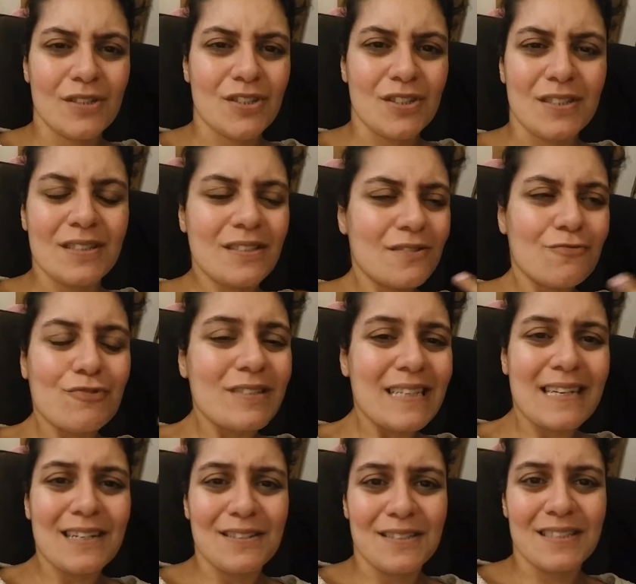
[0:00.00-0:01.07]
just
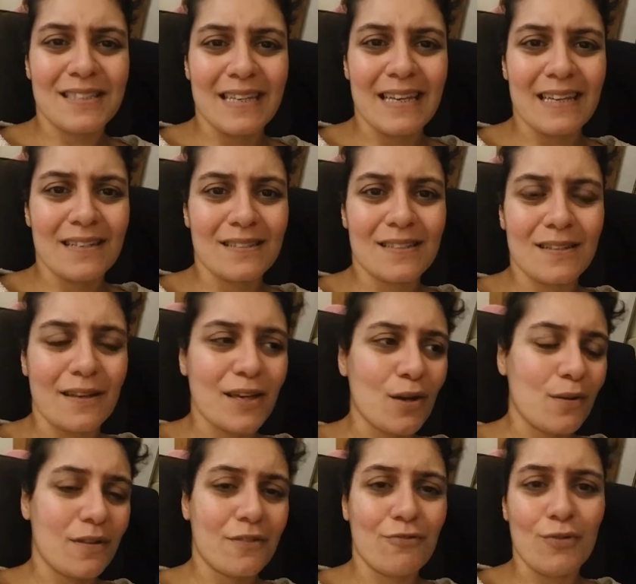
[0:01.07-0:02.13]
ridiculous things like
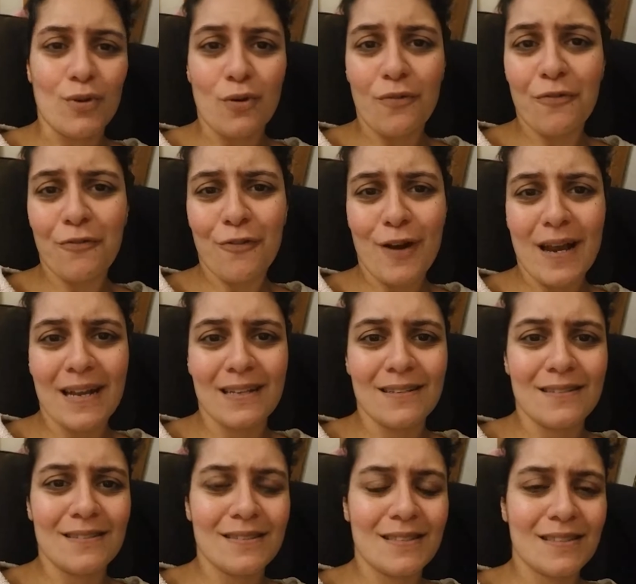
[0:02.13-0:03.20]
going through your
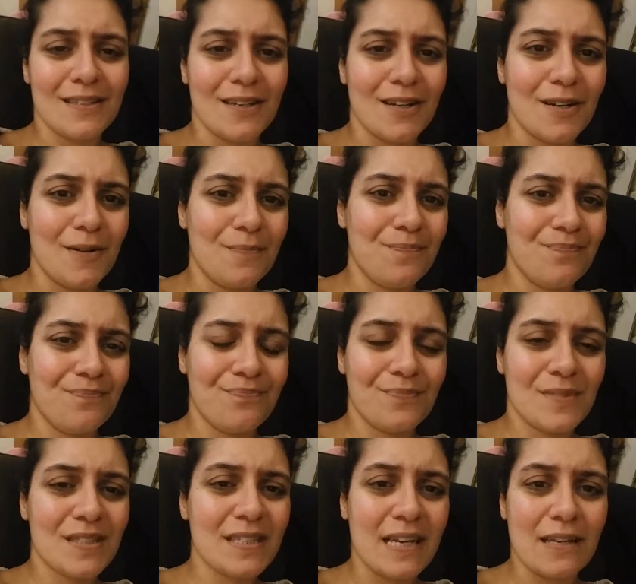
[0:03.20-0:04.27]
friends,
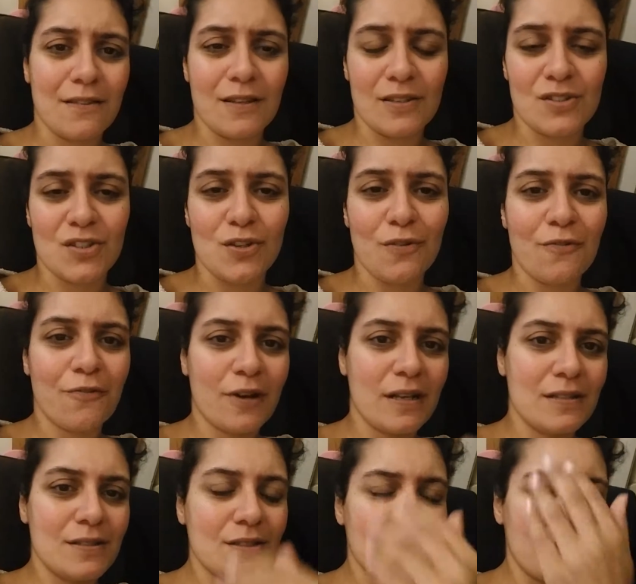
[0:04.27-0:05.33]
saying things to your
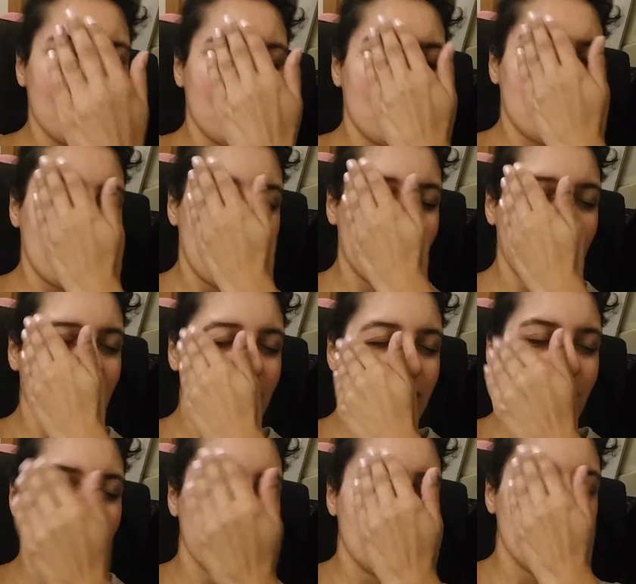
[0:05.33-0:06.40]
friends that they know will get back
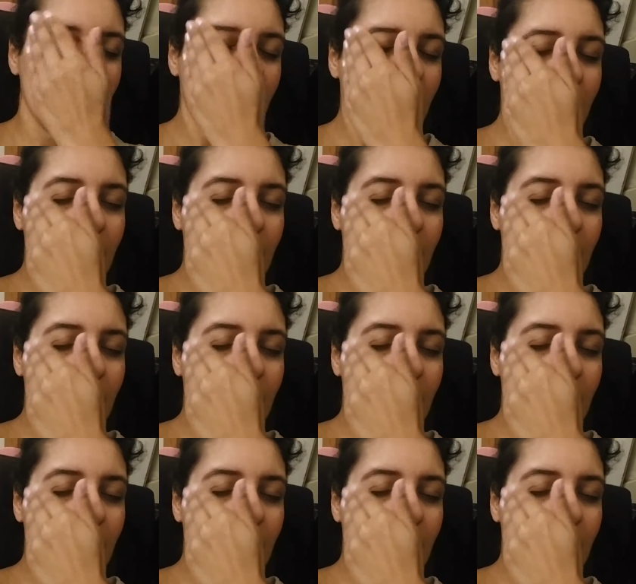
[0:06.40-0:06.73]
to you,